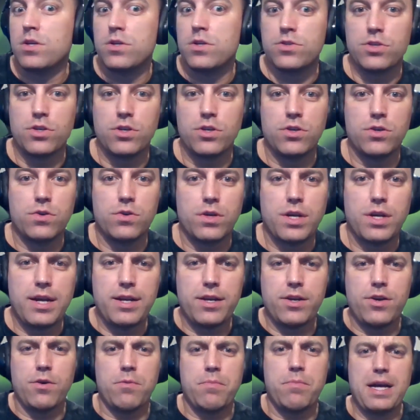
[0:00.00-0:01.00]
So kind
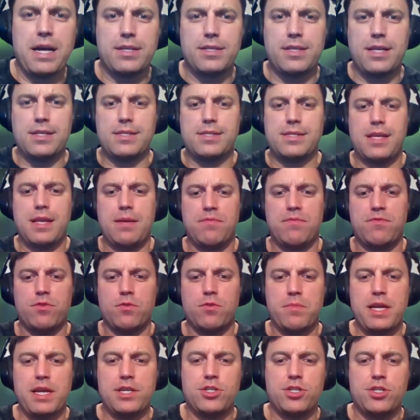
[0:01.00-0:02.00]
of going back to that same
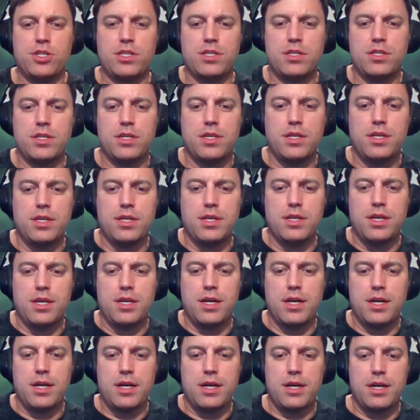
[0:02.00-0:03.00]
formation,
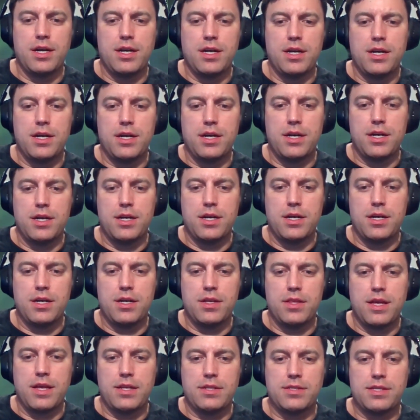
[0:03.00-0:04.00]

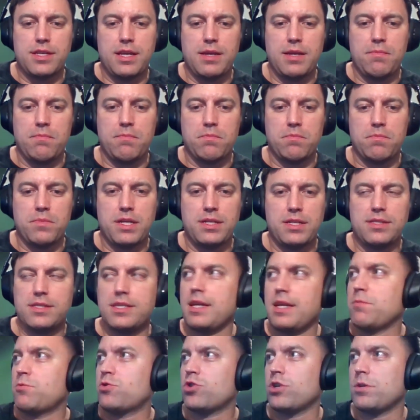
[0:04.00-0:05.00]
that
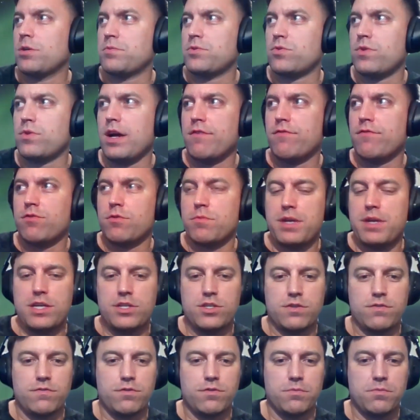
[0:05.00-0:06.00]
same trips right
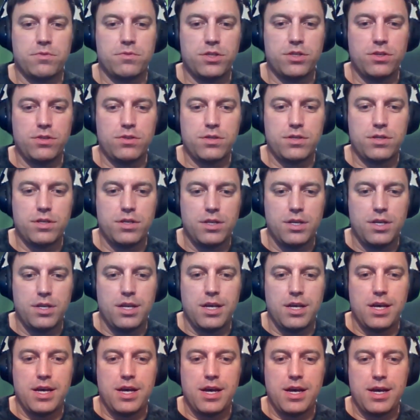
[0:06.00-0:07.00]
formation from Duke.
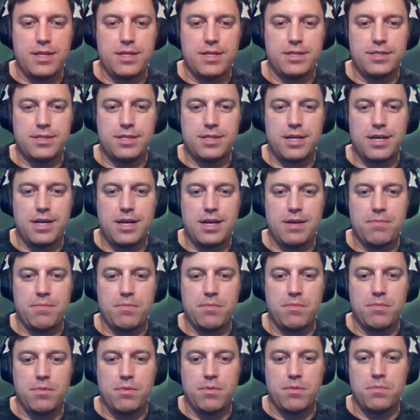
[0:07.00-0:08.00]
This time,
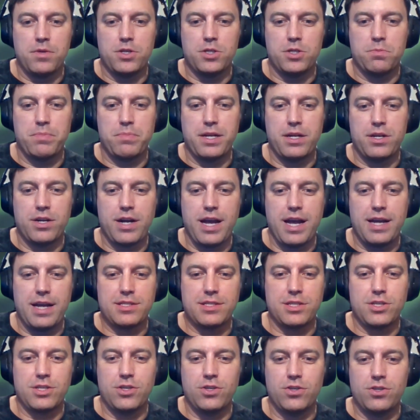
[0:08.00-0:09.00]
much better
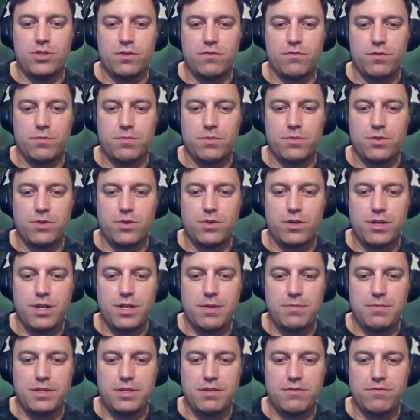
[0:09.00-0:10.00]
execution from the Notre
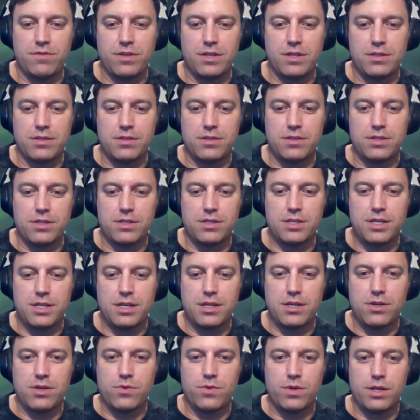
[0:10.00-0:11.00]
Dame defense. So let's
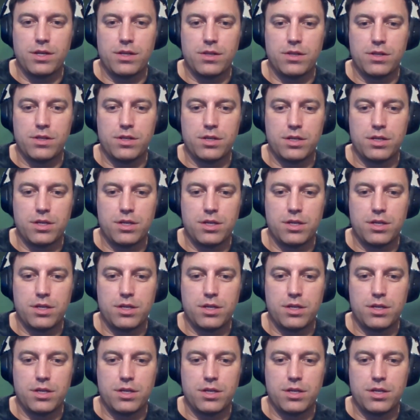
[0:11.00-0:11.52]
take a quick look